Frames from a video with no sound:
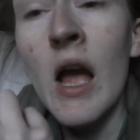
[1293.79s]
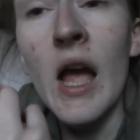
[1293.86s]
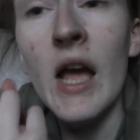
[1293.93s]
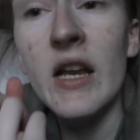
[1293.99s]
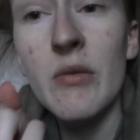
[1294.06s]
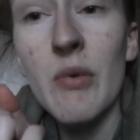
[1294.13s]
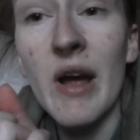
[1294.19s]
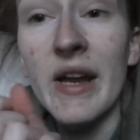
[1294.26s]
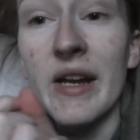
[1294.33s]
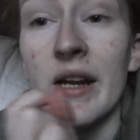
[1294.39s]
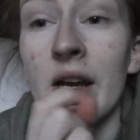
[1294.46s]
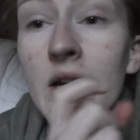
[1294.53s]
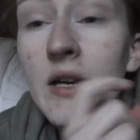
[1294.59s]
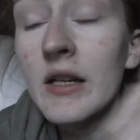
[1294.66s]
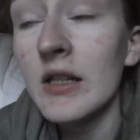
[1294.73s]
Anyway,
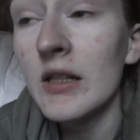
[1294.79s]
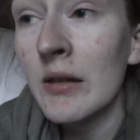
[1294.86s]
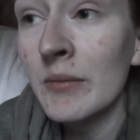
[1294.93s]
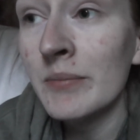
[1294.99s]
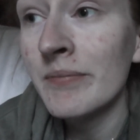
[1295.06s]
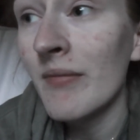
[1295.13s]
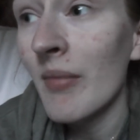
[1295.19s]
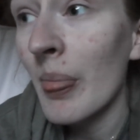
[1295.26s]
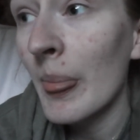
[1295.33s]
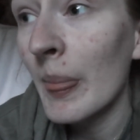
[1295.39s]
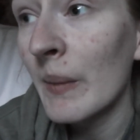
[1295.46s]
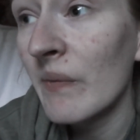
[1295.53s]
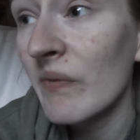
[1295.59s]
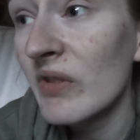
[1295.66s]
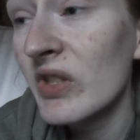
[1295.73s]

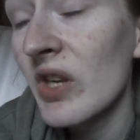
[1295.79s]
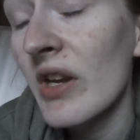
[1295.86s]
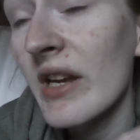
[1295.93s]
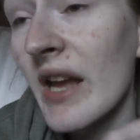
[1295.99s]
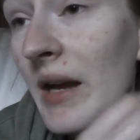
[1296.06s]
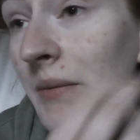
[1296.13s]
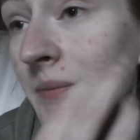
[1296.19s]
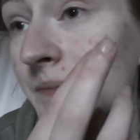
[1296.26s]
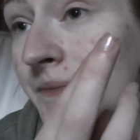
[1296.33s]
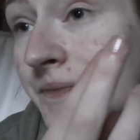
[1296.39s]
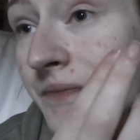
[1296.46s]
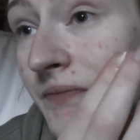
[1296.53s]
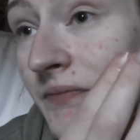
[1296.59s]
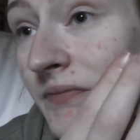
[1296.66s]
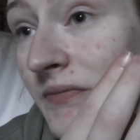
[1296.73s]
so yeah,
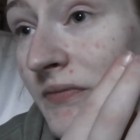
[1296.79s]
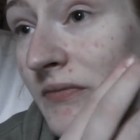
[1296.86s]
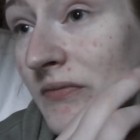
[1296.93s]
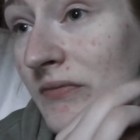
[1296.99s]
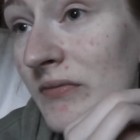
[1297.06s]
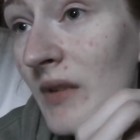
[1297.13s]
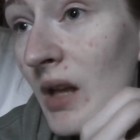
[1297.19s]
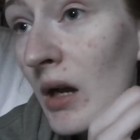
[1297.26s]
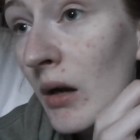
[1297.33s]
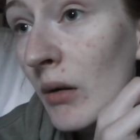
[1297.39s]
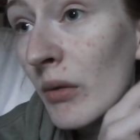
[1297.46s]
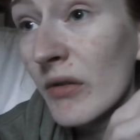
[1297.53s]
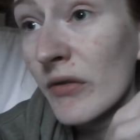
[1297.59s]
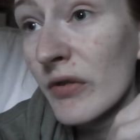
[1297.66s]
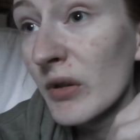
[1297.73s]
I
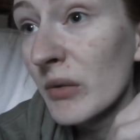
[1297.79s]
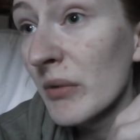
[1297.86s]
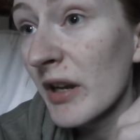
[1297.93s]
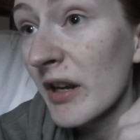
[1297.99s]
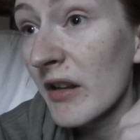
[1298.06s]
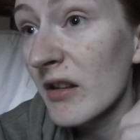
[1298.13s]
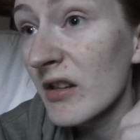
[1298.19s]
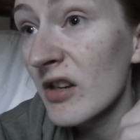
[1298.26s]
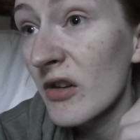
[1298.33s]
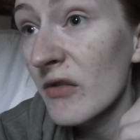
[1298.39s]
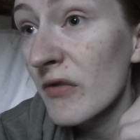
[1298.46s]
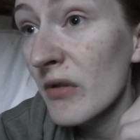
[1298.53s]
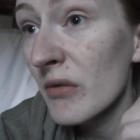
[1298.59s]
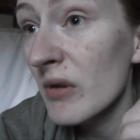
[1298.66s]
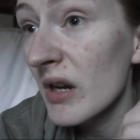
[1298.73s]
won't film anything
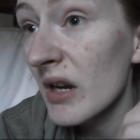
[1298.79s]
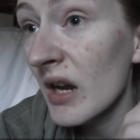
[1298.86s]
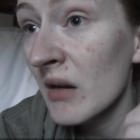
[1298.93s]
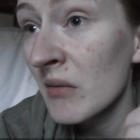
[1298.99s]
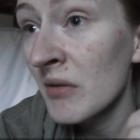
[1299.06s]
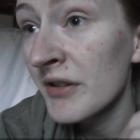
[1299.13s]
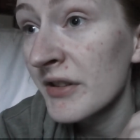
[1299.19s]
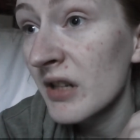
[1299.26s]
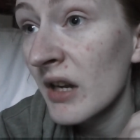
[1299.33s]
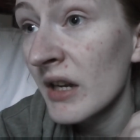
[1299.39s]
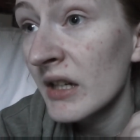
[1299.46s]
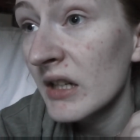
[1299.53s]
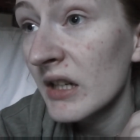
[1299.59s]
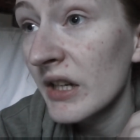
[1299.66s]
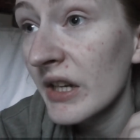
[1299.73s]
over the weekend most
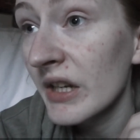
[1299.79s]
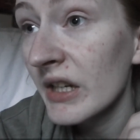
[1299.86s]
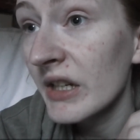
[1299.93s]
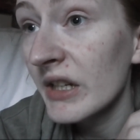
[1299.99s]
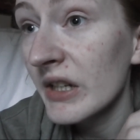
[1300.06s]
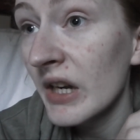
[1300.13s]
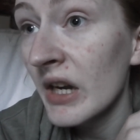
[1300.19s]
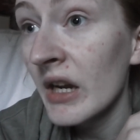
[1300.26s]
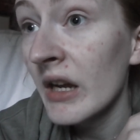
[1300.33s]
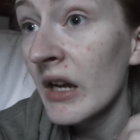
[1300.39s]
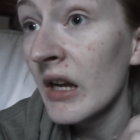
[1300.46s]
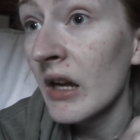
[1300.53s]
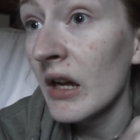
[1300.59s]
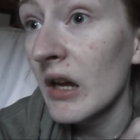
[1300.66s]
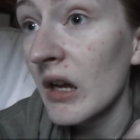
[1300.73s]
likely.
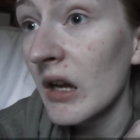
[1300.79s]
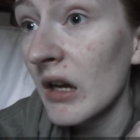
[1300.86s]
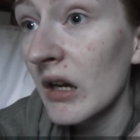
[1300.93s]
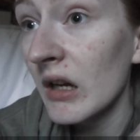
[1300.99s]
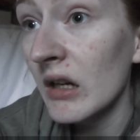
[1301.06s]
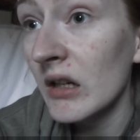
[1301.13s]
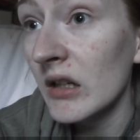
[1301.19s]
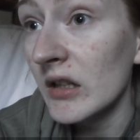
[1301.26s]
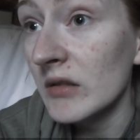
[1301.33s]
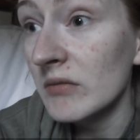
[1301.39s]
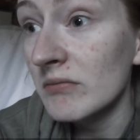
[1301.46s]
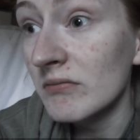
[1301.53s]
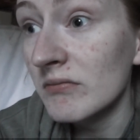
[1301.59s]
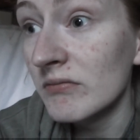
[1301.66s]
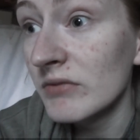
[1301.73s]

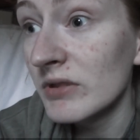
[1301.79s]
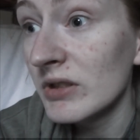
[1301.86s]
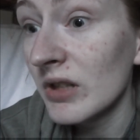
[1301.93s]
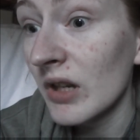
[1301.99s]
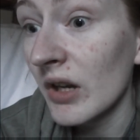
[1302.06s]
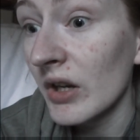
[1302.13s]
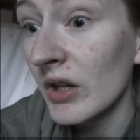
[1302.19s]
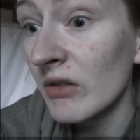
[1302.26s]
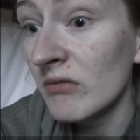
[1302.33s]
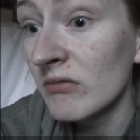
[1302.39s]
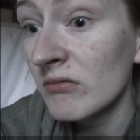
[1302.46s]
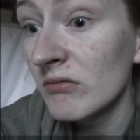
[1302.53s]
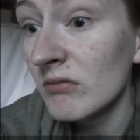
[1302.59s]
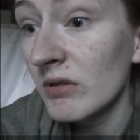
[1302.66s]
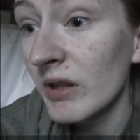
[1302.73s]
So
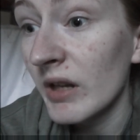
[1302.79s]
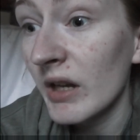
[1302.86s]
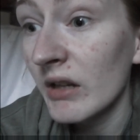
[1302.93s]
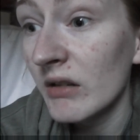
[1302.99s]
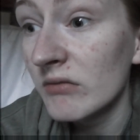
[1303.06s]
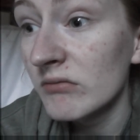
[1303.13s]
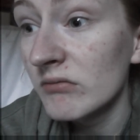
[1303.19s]
yeah,